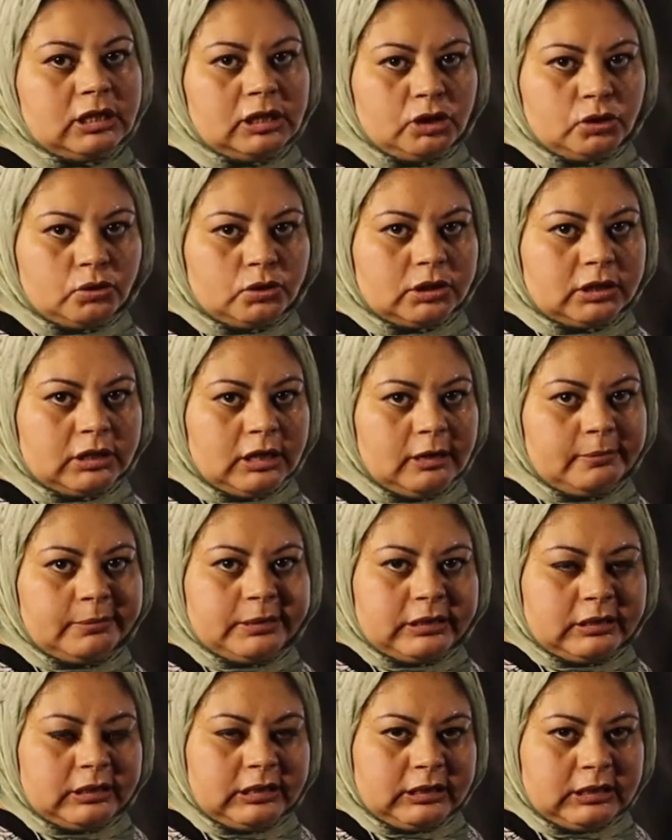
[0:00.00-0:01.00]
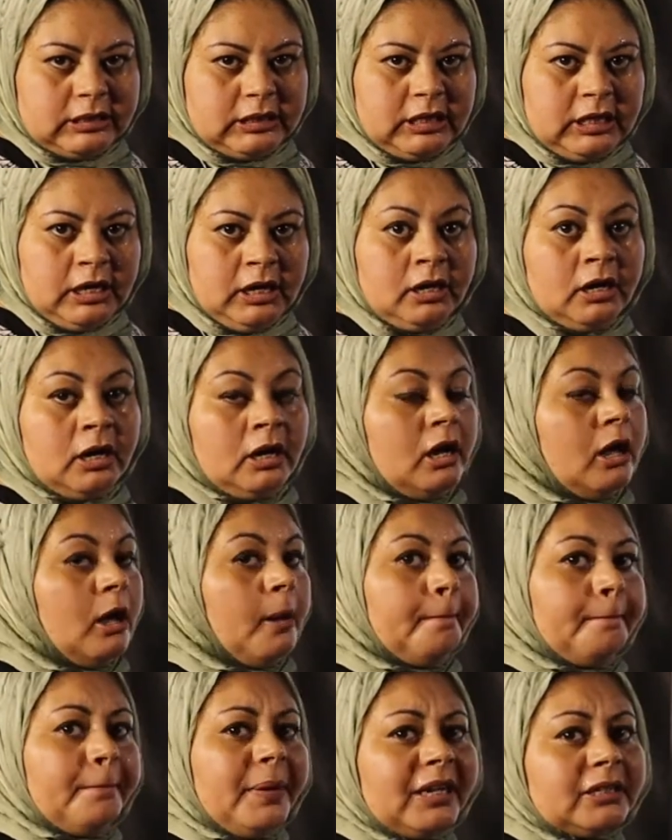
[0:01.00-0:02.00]
in your syllabus this year,
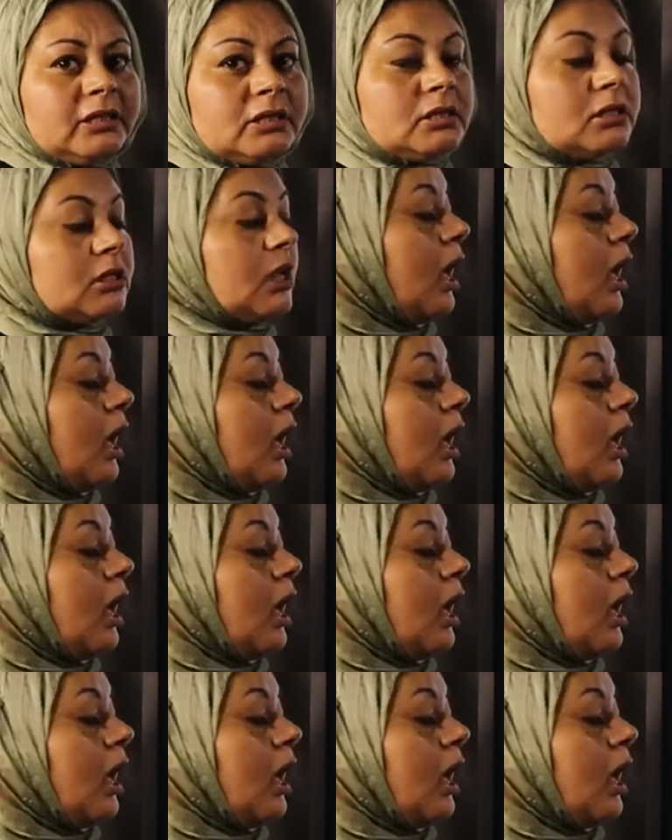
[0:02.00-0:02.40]
but